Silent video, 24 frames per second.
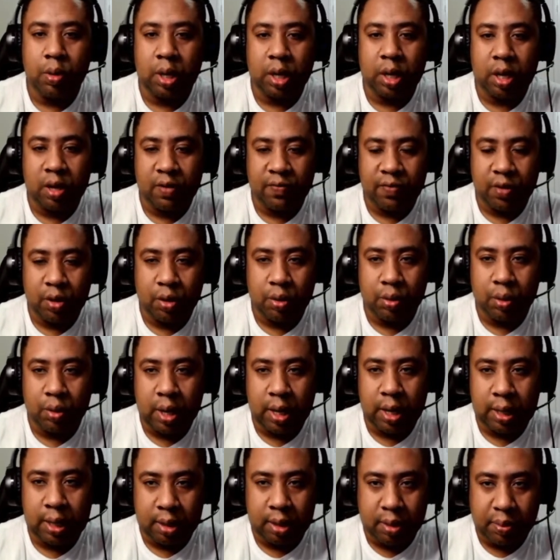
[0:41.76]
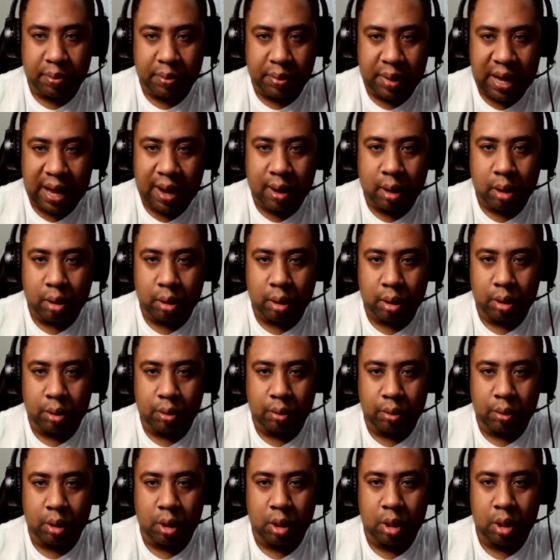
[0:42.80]
give you a little
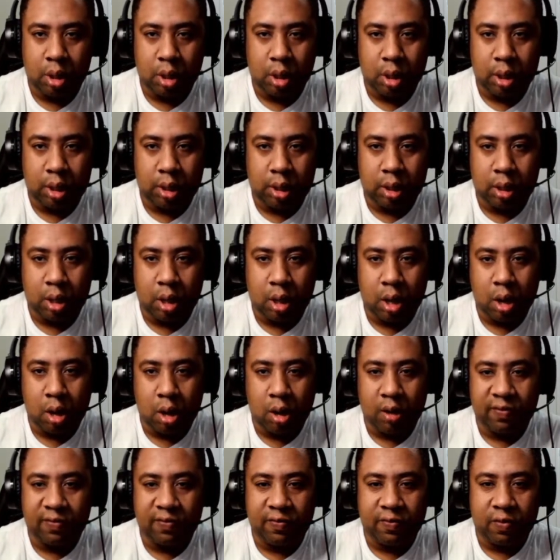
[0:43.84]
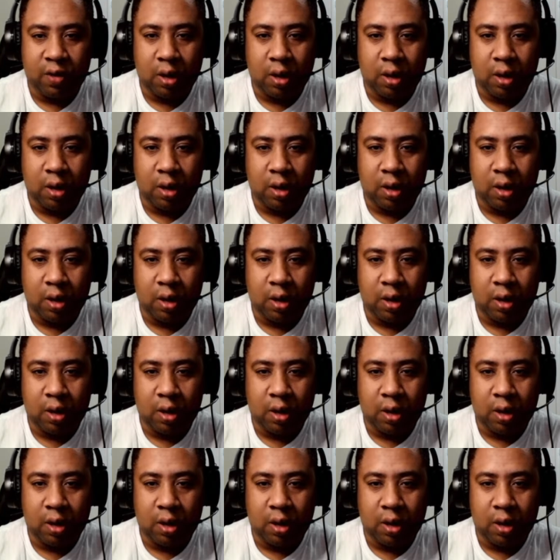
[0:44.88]
background of